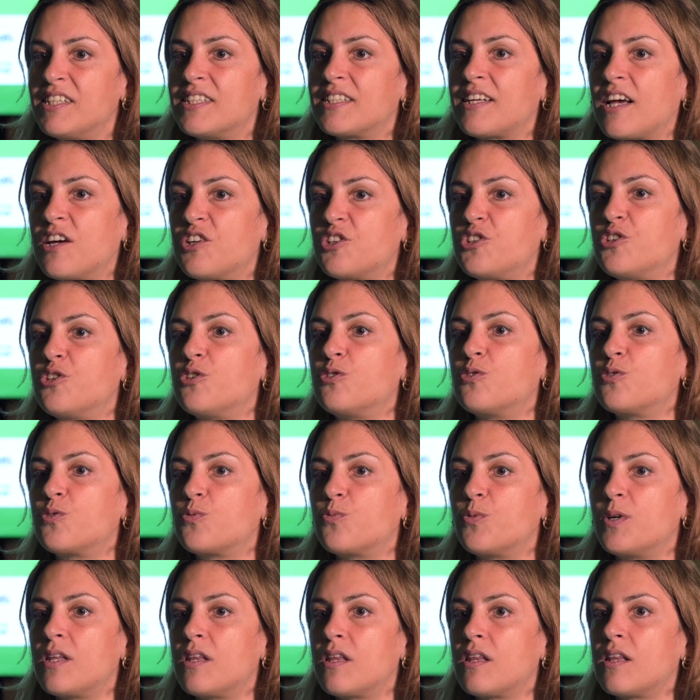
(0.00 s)
discussions
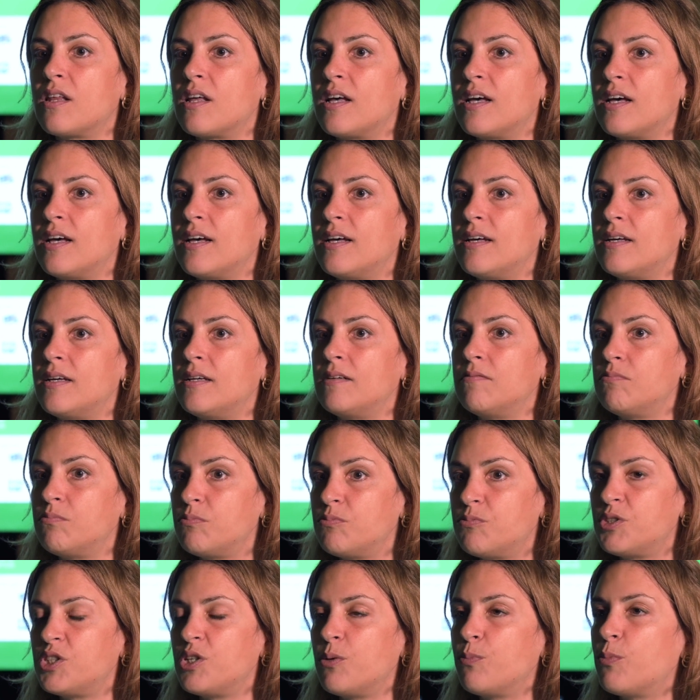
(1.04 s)
with
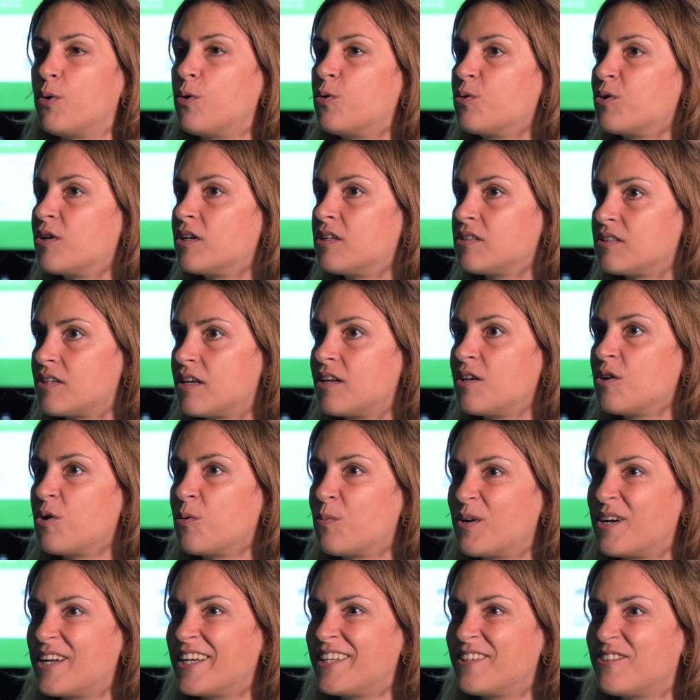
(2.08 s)
uh, ship owners and
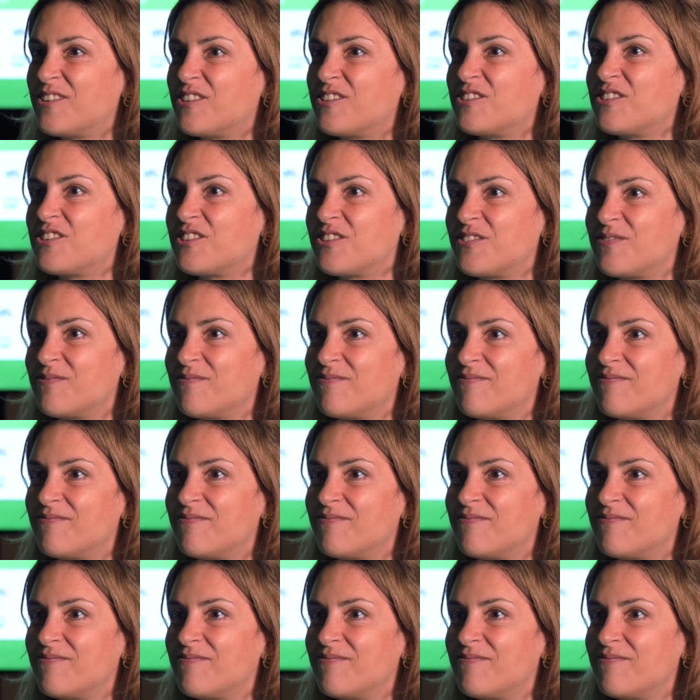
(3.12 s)
operators.